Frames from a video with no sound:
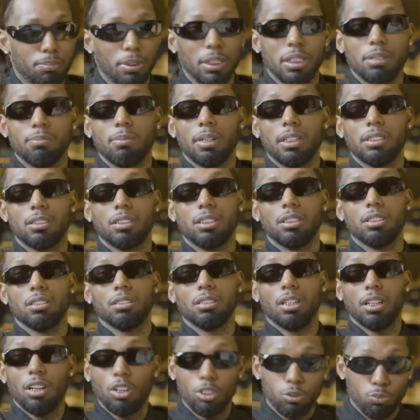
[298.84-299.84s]
Big man
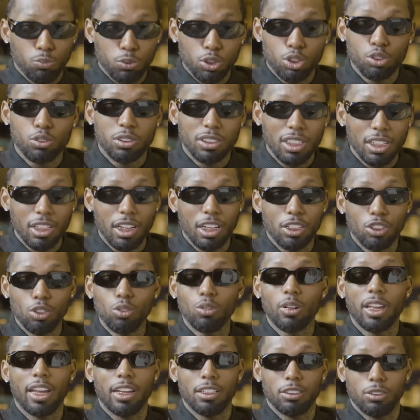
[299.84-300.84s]
thing. Would you say that you're
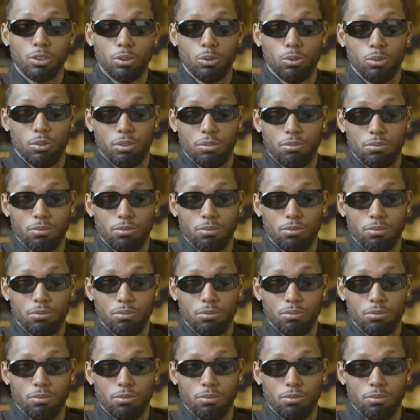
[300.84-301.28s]
cancelled?